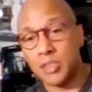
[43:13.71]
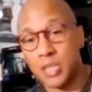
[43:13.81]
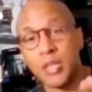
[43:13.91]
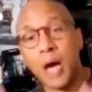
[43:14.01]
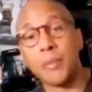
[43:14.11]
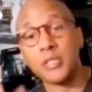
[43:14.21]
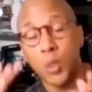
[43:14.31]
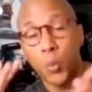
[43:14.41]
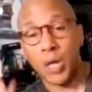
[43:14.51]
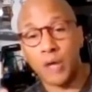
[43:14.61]
The
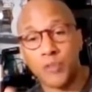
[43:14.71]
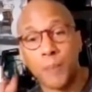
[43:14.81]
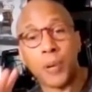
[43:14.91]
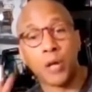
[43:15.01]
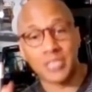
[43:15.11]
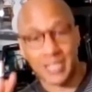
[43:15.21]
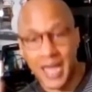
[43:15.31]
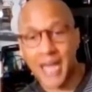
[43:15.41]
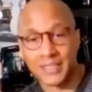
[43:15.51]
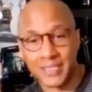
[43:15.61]
numbers are with the
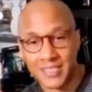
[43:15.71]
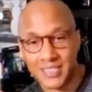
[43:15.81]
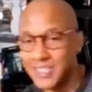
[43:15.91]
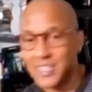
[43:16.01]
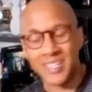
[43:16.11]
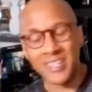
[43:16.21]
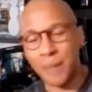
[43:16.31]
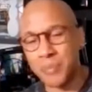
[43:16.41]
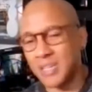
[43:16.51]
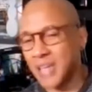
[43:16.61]
personalities. The
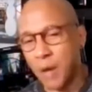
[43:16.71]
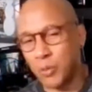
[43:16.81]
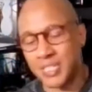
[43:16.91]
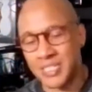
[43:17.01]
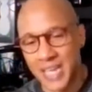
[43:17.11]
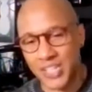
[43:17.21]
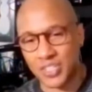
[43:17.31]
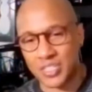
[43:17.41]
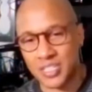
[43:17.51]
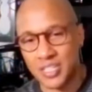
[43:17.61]
numbers are not with the
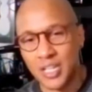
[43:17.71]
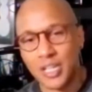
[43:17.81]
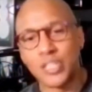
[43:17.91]
stations.